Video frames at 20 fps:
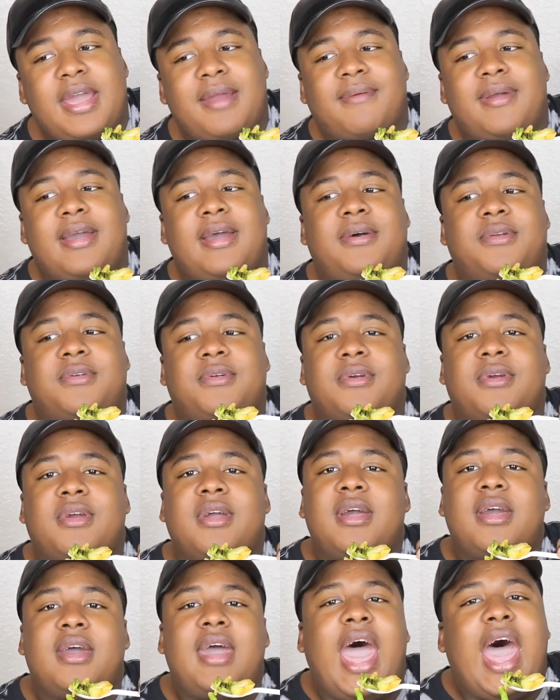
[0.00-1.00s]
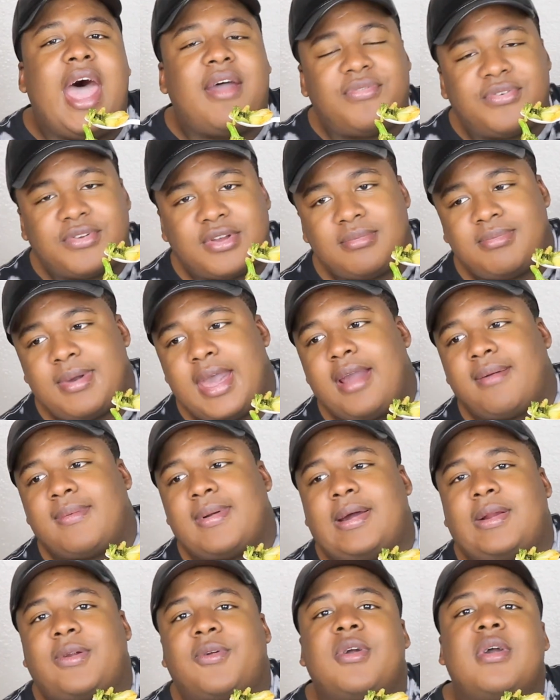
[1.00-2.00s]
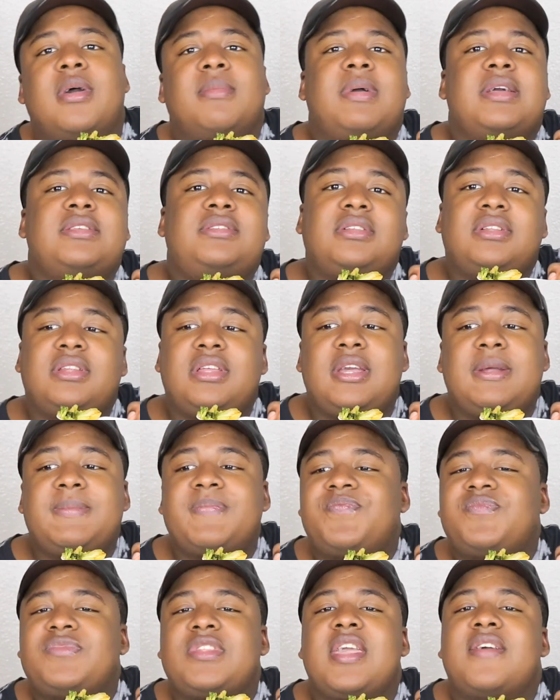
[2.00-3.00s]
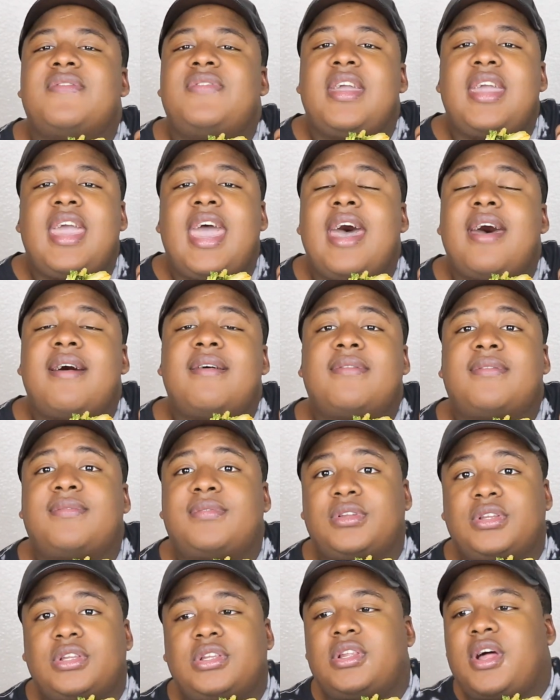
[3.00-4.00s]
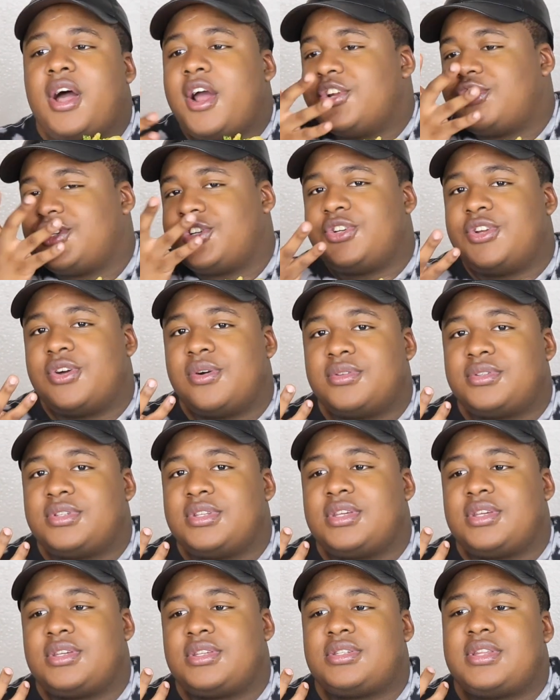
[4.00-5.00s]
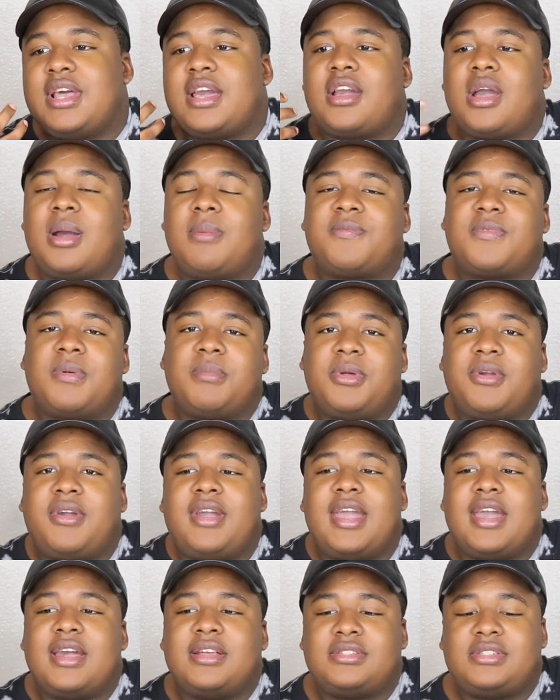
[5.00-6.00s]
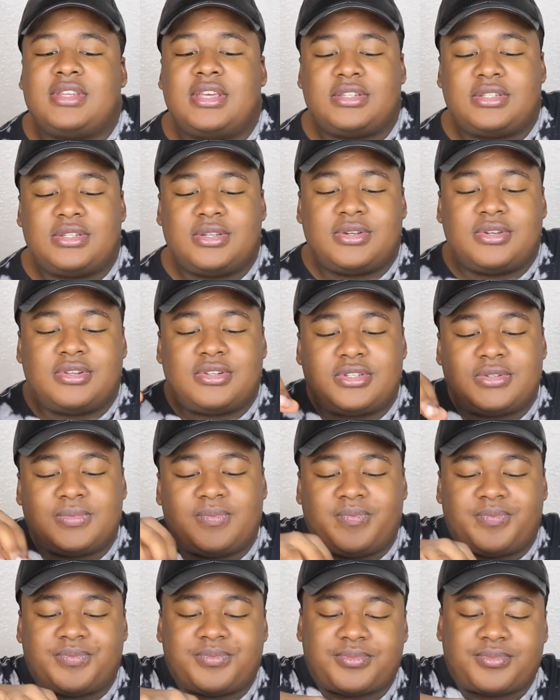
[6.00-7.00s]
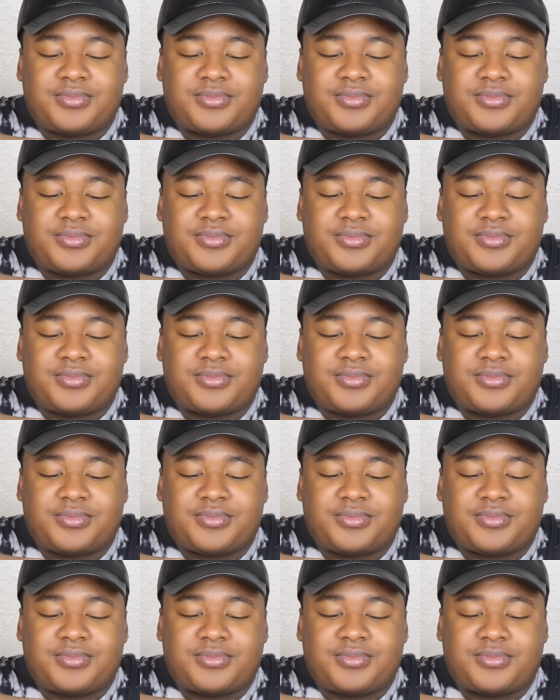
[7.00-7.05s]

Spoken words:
background or African background, or basically if they have larger noses that come from their ancestors,